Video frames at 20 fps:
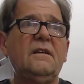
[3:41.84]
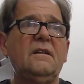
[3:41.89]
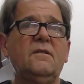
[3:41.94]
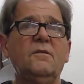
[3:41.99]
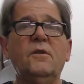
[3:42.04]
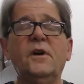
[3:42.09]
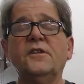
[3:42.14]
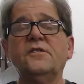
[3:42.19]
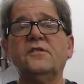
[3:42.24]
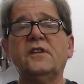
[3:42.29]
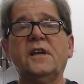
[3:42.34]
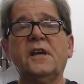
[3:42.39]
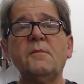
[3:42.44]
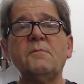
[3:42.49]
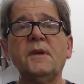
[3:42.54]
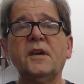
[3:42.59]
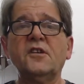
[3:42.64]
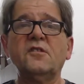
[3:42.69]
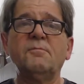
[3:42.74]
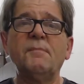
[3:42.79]
Well, it's like a
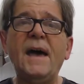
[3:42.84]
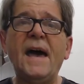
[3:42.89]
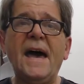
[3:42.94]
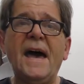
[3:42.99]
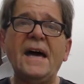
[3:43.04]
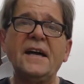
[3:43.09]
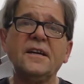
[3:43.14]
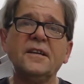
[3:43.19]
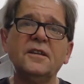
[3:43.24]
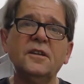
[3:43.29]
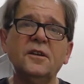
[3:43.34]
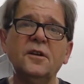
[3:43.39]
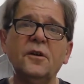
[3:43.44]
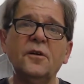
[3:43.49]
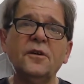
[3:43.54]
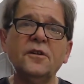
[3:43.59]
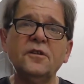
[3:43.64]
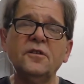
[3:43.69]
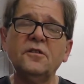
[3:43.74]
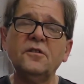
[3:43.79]
mixed bag, you
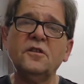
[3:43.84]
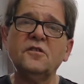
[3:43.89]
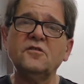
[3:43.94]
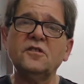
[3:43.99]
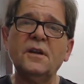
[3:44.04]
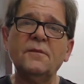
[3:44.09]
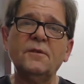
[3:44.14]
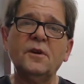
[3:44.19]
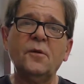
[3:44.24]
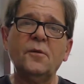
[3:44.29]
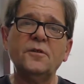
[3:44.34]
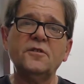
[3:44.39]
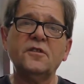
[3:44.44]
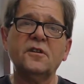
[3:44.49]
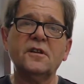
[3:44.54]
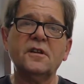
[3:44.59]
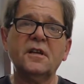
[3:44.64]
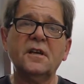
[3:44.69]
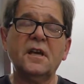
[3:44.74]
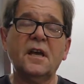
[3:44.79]
know, you just never know what
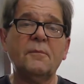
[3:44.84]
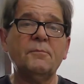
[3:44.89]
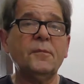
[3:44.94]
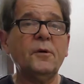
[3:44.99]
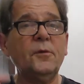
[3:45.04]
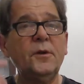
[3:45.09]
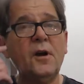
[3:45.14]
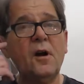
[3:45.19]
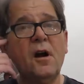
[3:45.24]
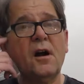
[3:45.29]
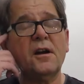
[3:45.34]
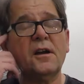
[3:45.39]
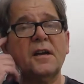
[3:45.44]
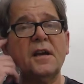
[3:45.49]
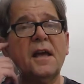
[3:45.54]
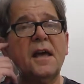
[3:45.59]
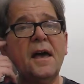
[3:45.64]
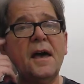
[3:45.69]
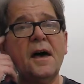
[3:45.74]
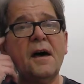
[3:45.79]
you're going to get. But we are
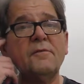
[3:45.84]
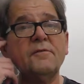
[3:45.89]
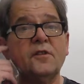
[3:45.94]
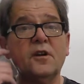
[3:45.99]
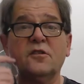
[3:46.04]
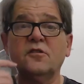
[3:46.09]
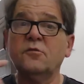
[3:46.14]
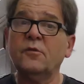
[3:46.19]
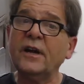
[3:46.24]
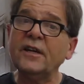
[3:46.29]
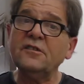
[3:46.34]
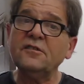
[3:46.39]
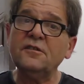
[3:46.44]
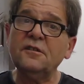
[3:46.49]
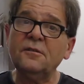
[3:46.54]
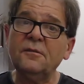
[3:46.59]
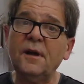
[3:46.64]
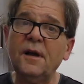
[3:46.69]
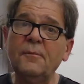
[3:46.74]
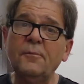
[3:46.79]
going to have Doug
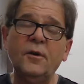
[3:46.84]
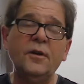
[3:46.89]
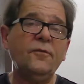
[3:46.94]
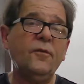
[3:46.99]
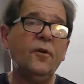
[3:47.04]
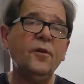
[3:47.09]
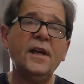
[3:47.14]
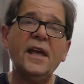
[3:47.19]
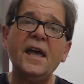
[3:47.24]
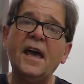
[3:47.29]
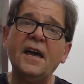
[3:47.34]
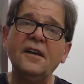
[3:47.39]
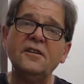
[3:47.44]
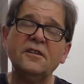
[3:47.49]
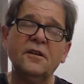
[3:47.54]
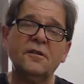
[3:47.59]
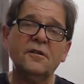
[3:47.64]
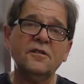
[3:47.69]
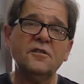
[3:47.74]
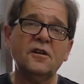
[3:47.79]
Drexler up. We've already had
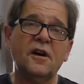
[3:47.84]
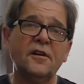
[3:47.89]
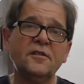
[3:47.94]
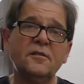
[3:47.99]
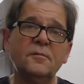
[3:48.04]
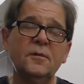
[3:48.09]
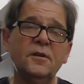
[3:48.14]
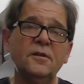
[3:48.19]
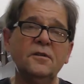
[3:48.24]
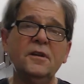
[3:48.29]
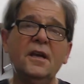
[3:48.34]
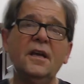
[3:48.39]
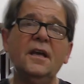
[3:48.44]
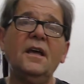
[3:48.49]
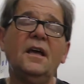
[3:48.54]
Darren Dochterman.